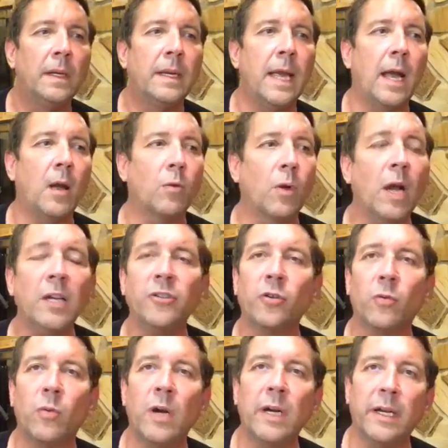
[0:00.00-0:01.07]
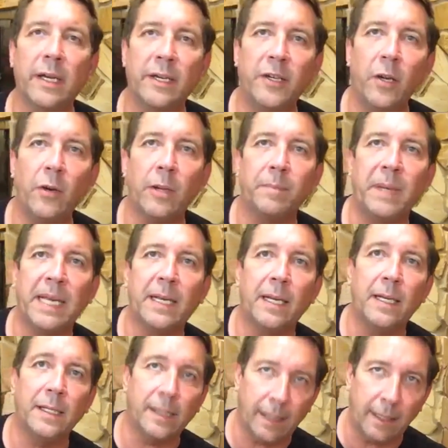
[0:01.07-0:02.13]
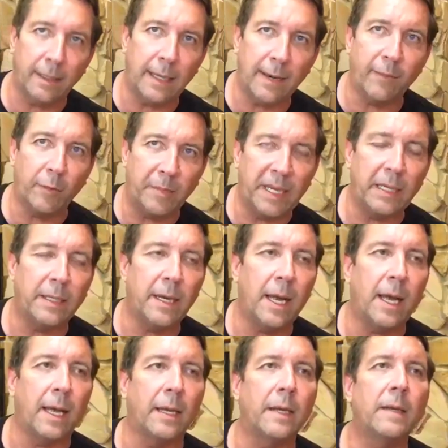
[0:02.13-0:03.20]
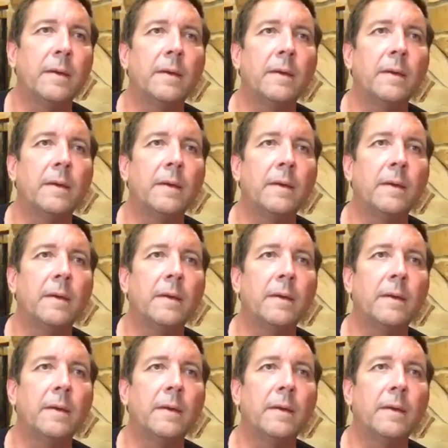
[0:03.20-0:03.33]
Now, Roger wanted to do it because it had never been done.